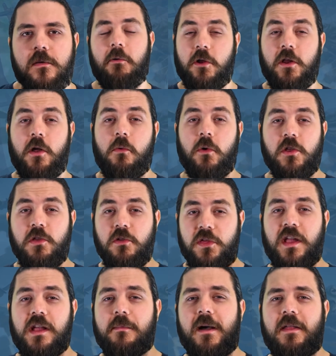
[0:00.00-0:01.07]
I want to know what you
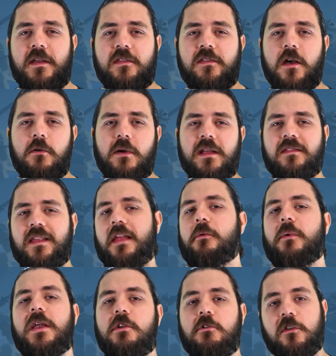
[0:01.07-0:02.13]
think about this though. Is that the
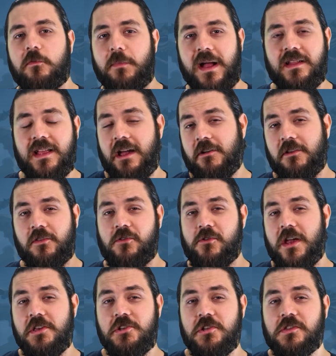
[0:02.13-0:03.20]
way you expect character
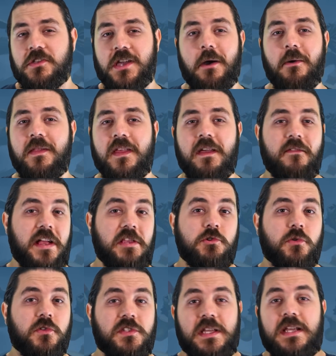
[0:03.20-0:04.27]
creation to go in the
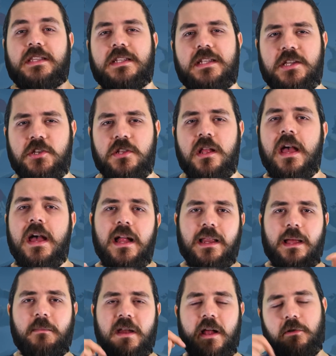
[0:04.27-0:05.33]
eventual 6th edition?
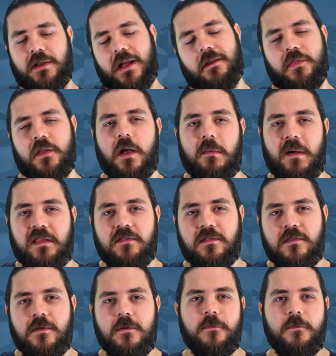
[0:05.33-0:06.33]
Let me know down in the comments.